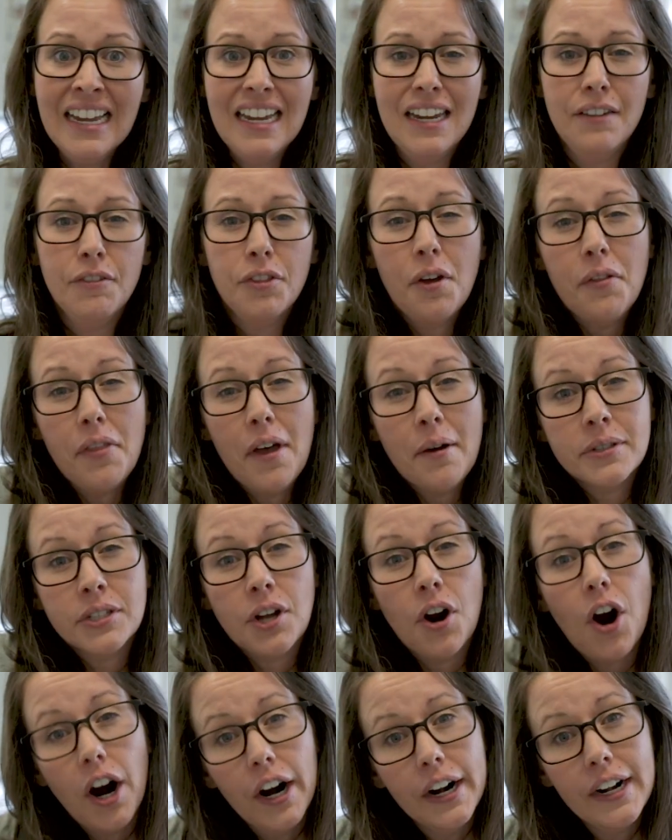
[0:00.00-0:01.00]
Even though that was a
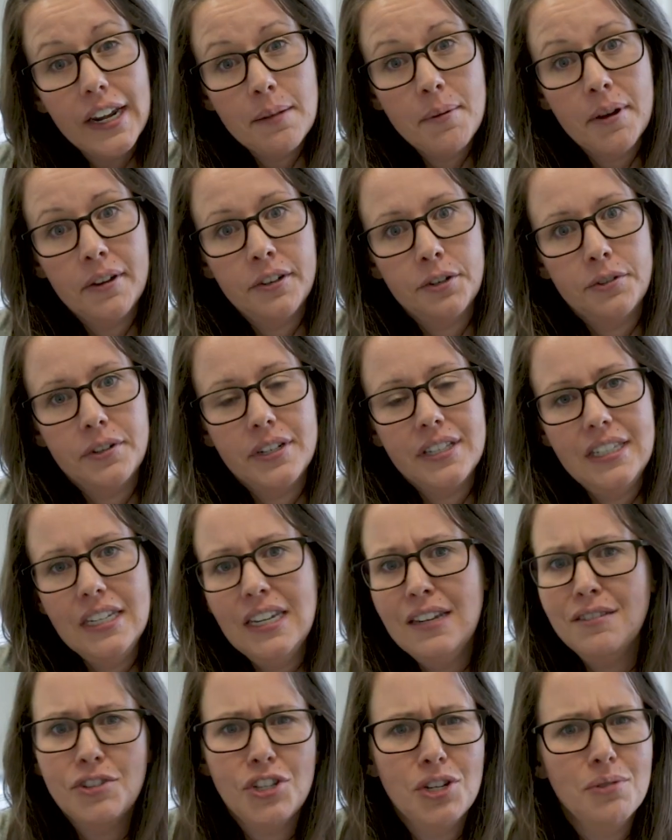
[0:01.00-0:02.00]
hard email to
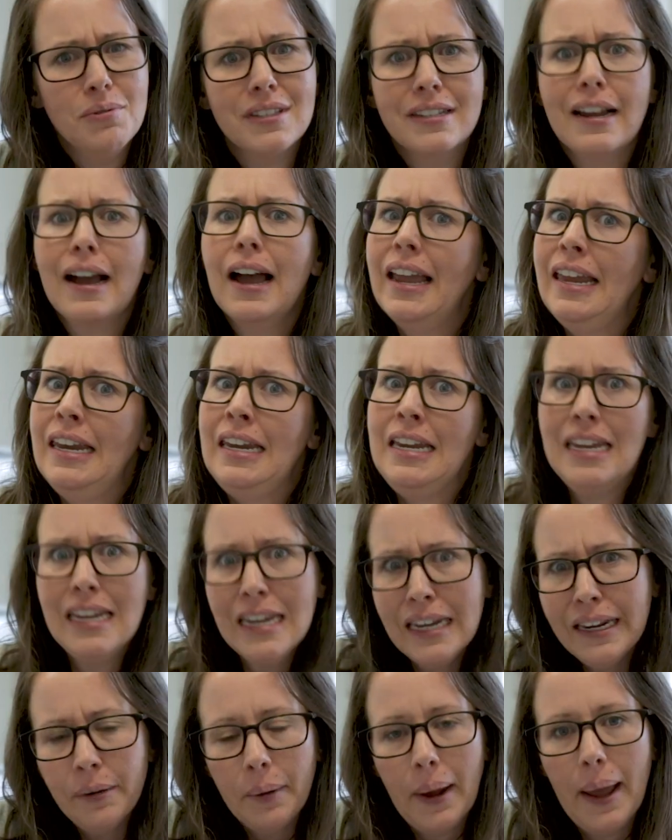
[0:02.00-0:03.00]
receive, she was not in
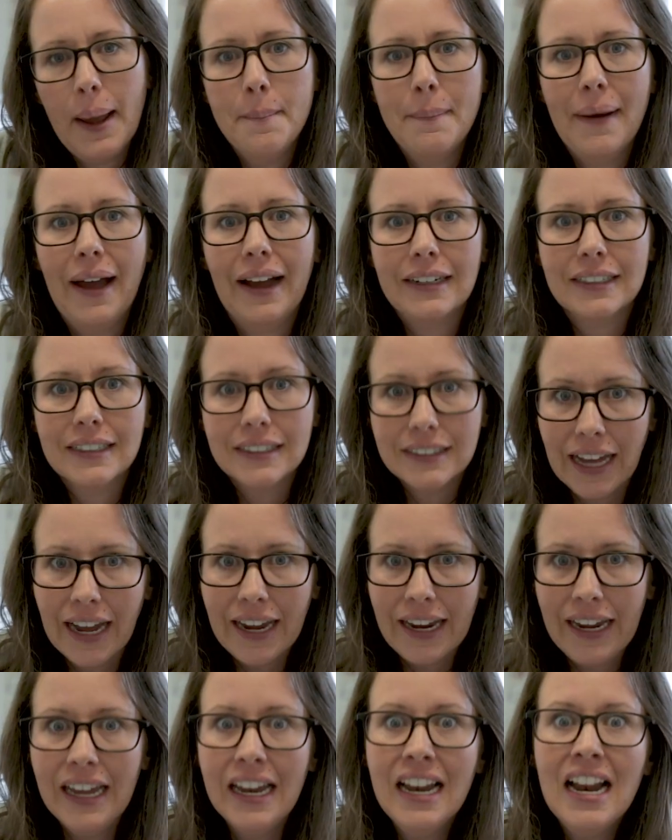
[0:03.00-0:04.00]
any way a bad
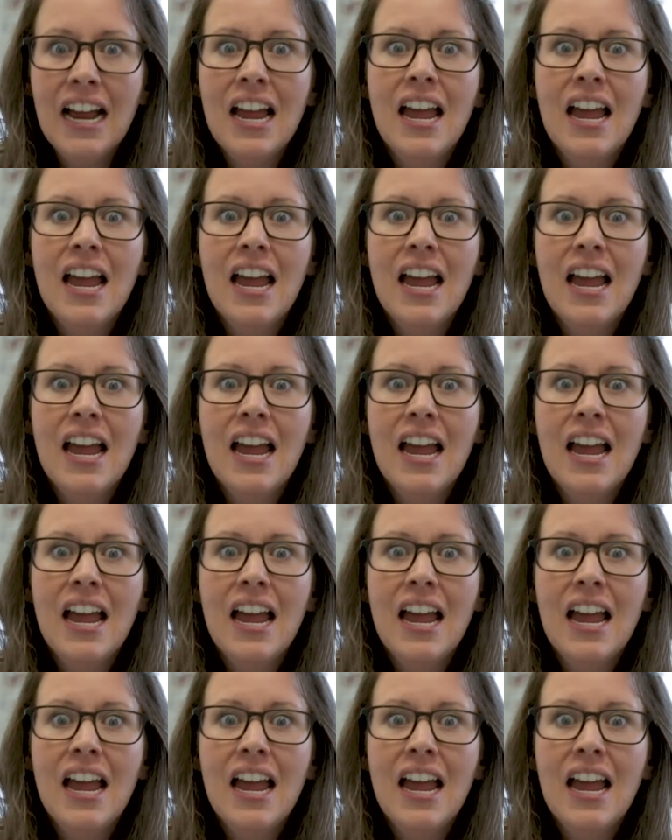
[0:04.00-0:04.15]
client.